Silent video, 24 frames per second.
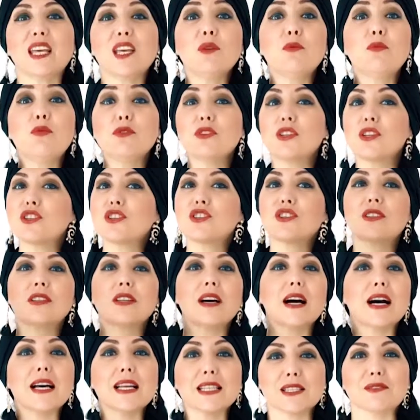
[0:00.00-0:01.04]
calling and
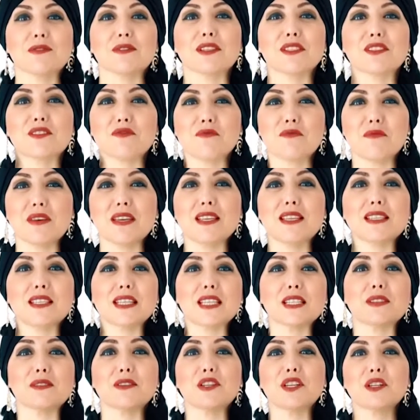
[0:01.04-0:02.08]
awaiting you along
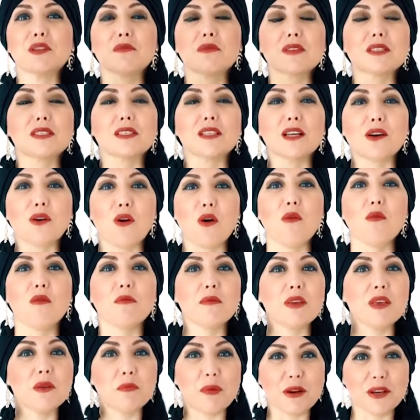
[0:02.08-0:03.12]
with your friends and
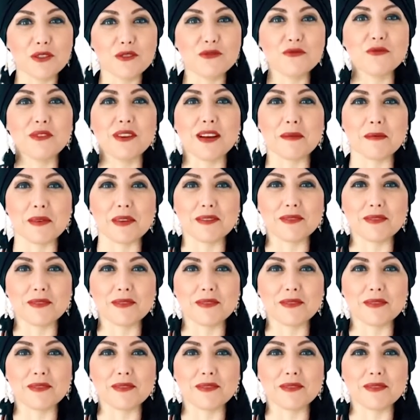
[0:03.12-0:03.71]
acquaintances.